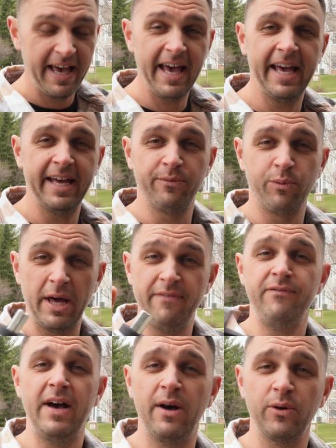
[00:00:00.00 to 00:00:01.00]
And what I
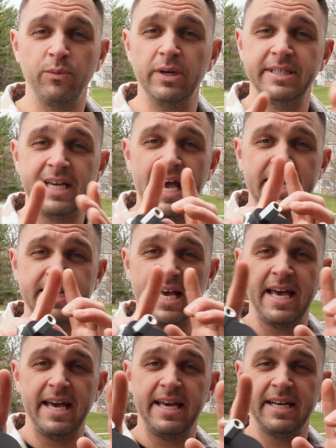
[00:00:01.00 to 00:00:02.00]
found was as
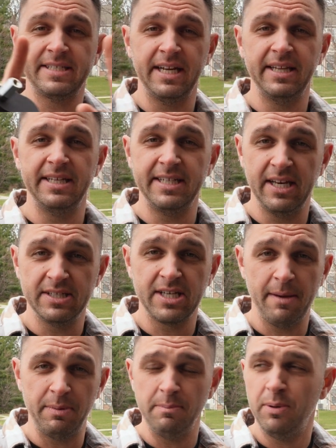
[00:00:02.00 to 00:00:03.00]
I extended the
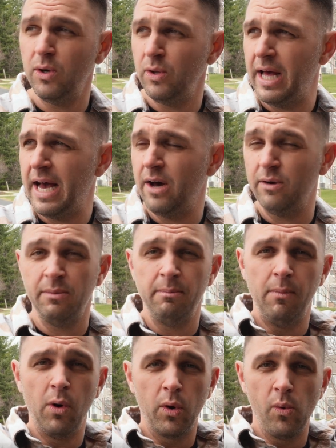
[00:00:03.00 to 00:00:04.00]
telescoping pole out,
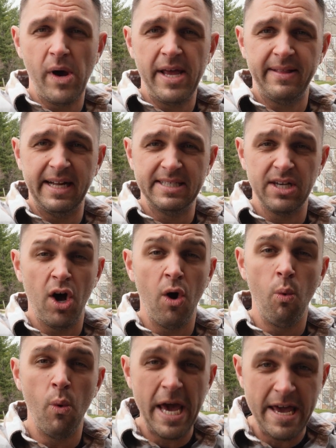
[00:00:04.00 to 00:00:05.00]
more weight that's
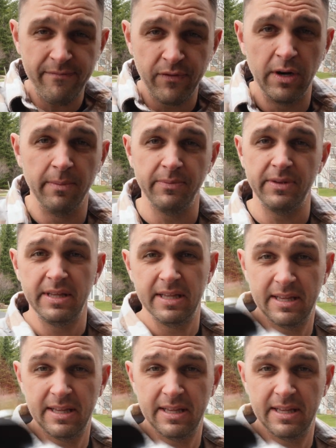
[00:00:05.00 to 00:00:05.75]
away from